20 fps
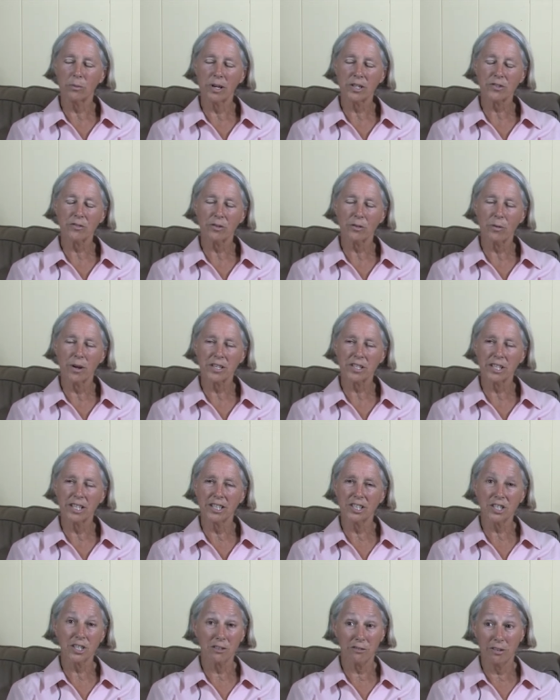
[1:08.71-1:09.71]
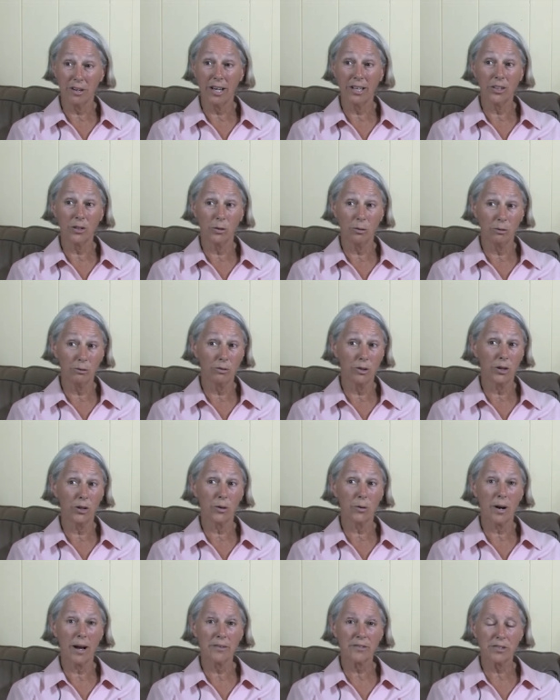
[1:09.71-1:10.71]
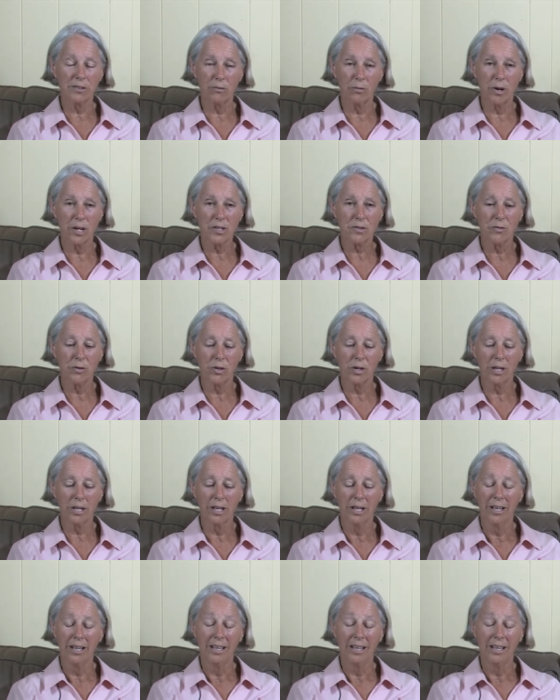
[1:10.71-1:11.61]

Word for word: Westford residents to find old photographs of Westford,